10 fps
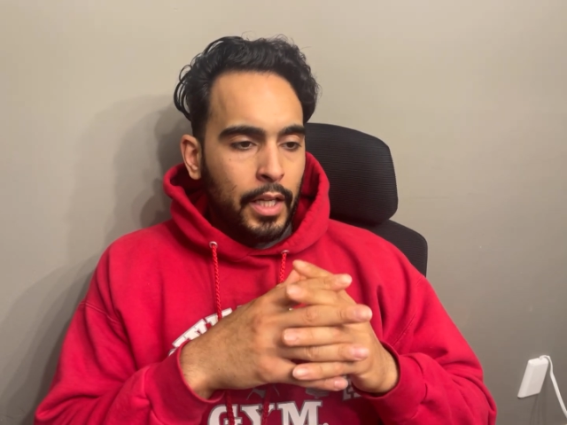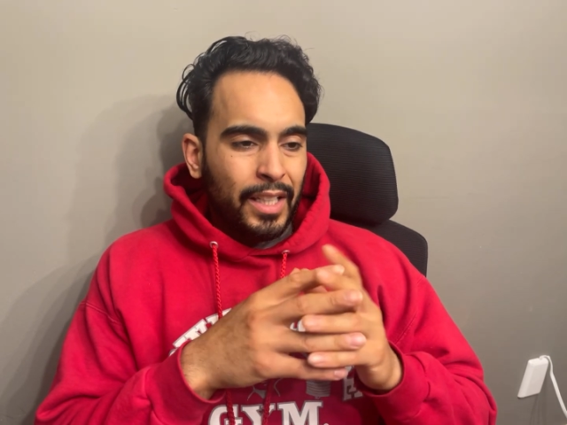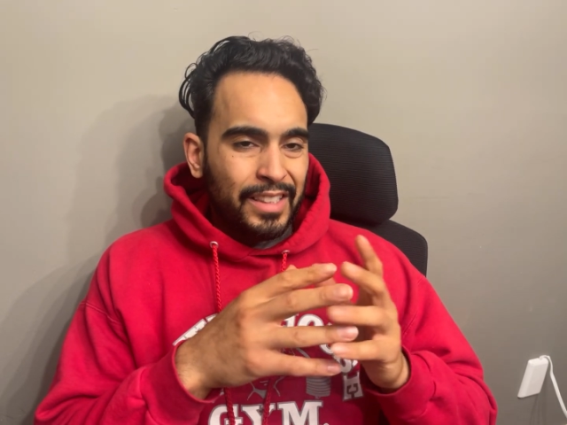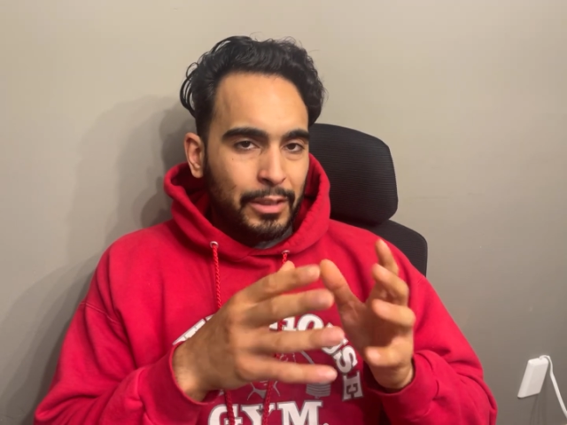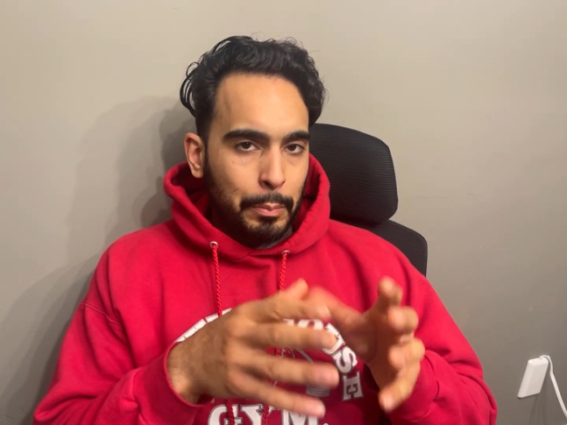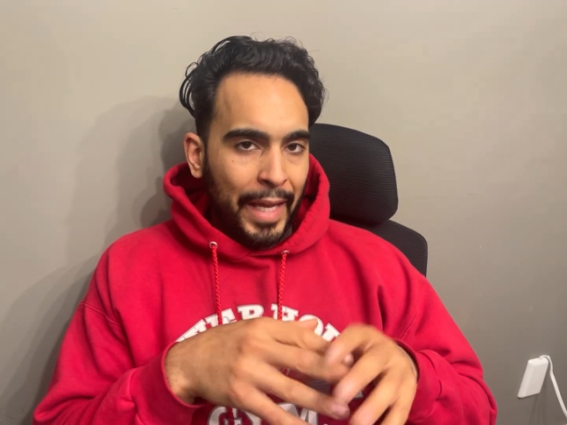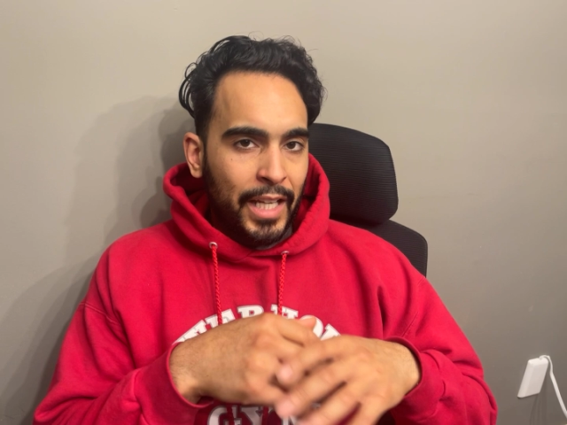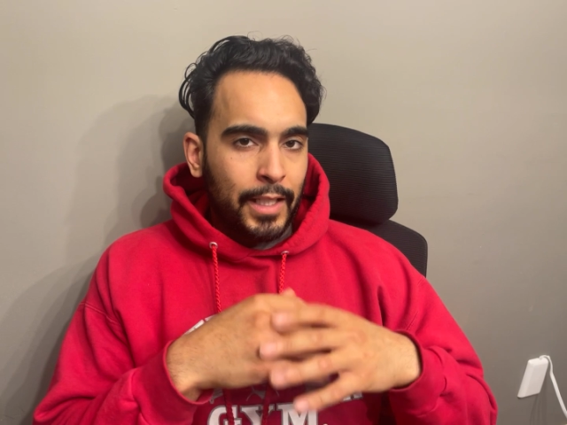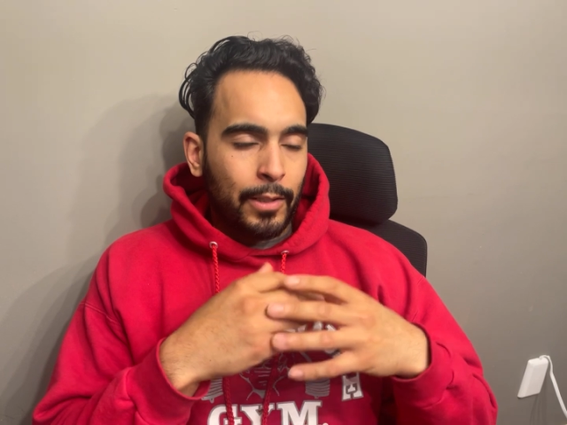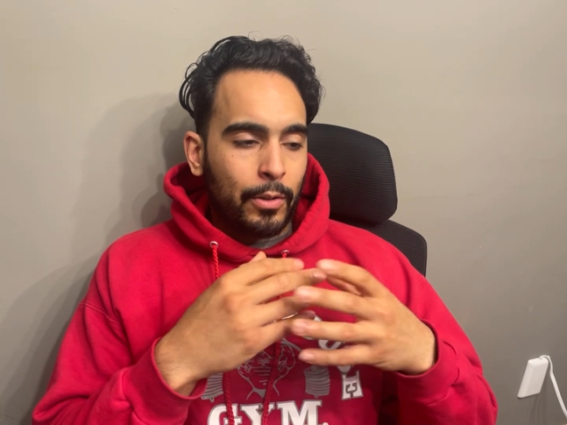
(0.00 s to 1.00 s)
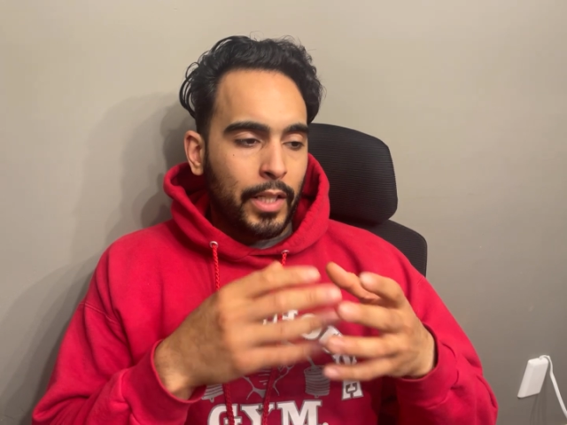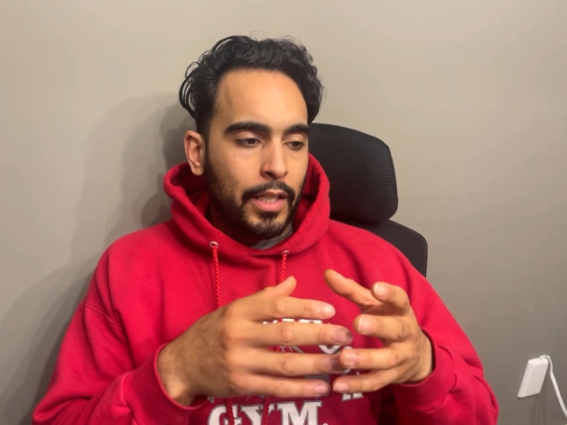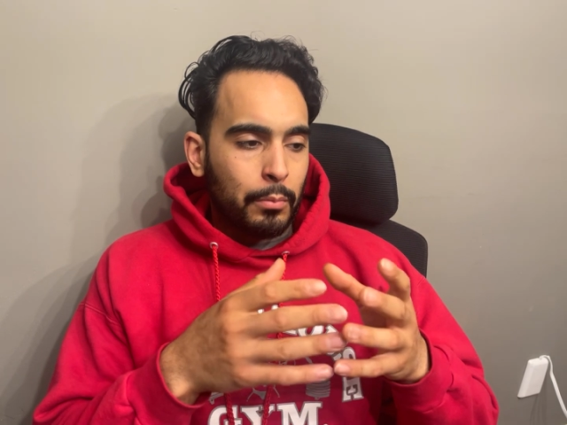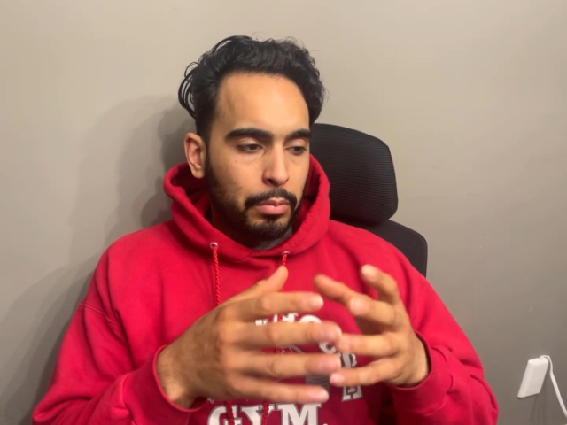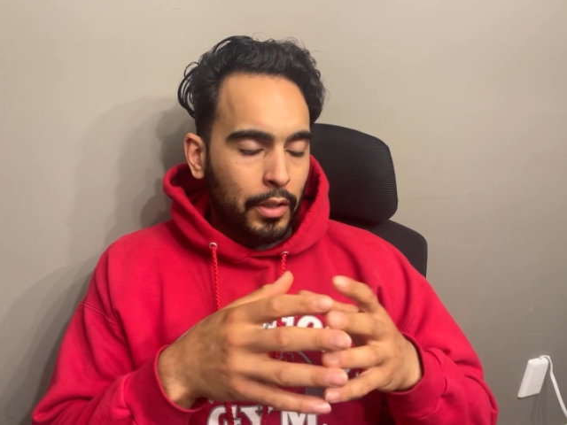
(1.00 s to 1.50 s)
expanding or
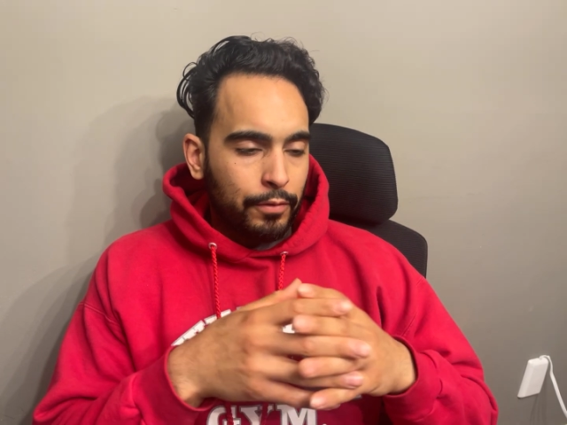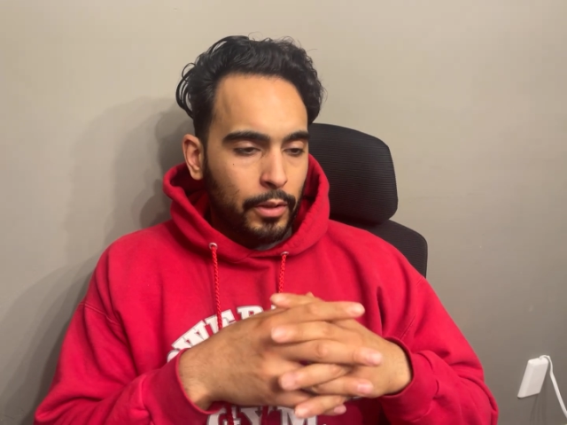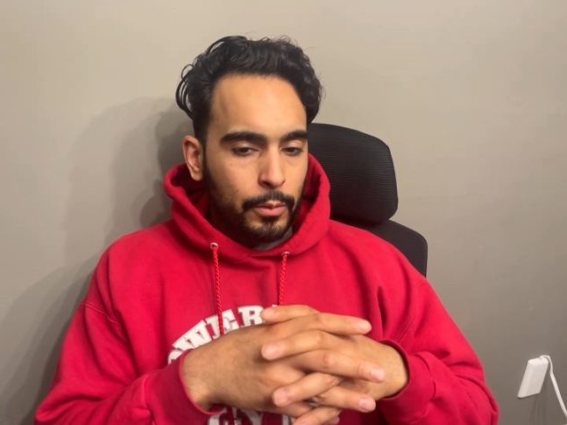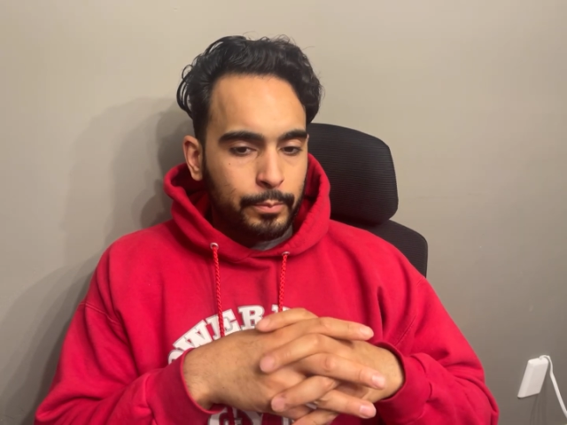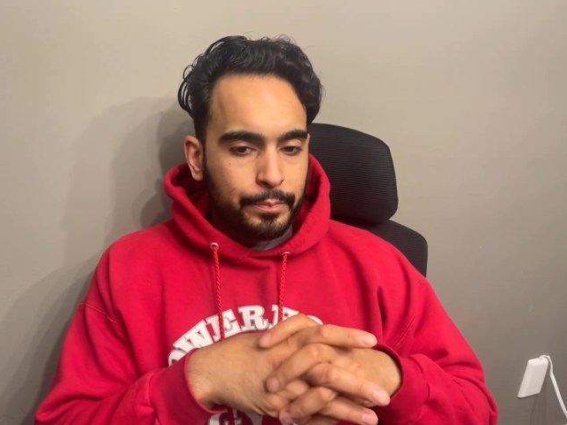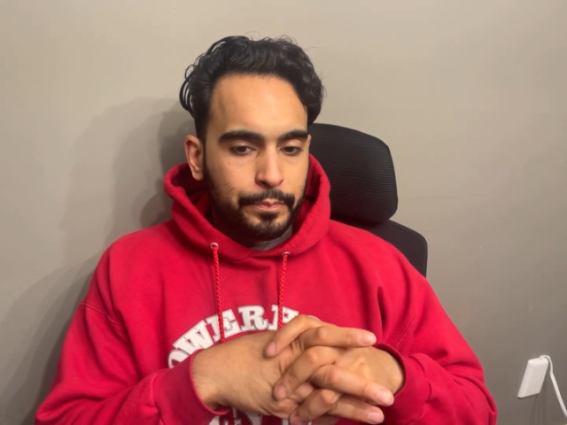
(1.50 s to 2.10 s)
getting blood flow,